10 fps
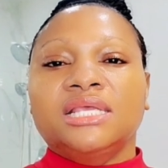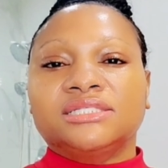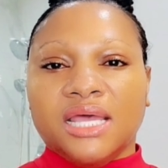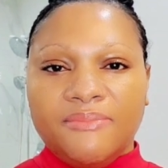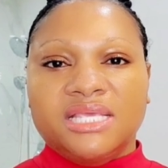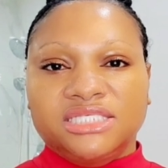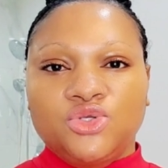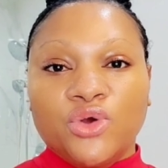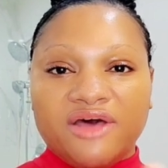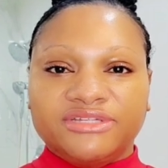is
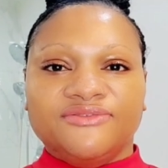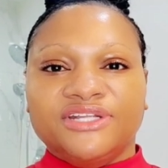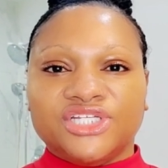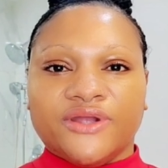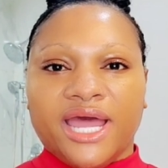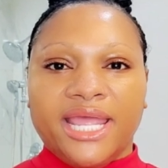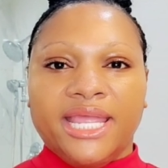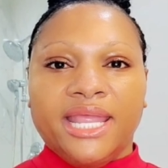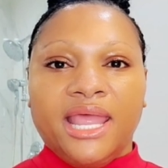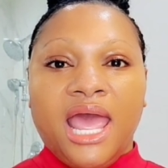amazing. You have to give it a
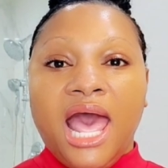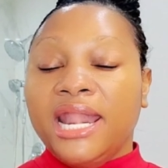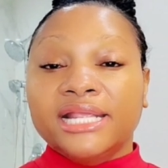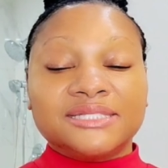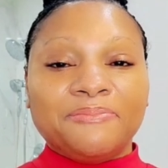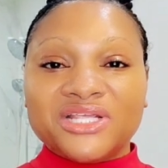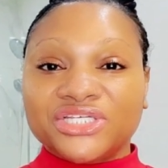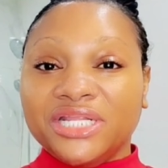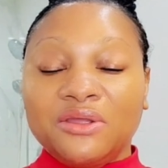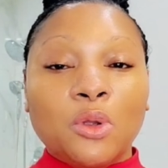try and
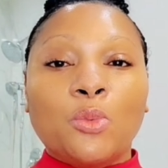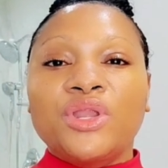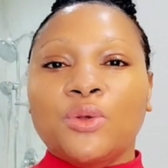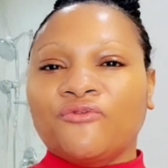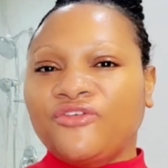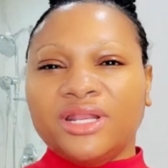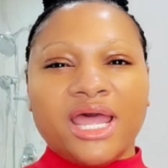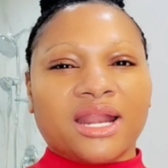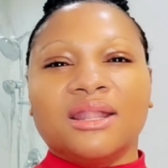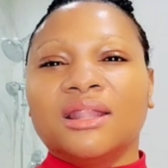especially when you
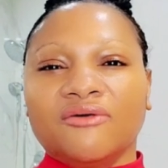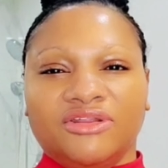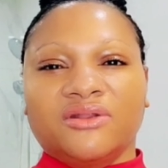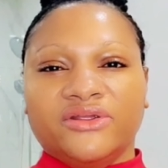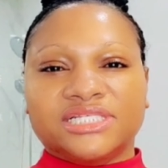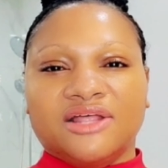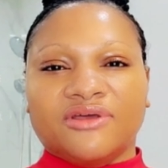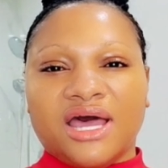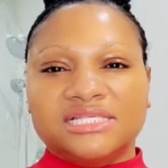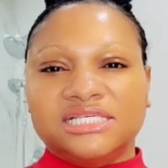feel like loving on
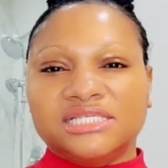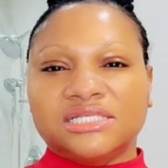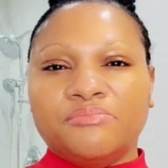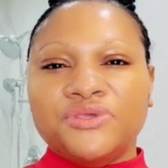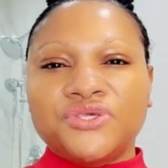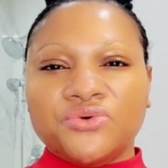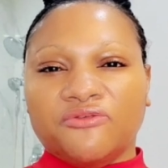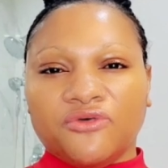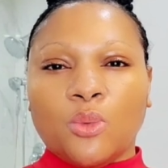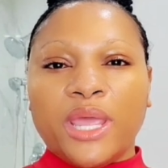yourself guys this is a
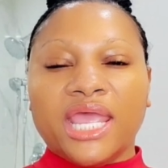beautiful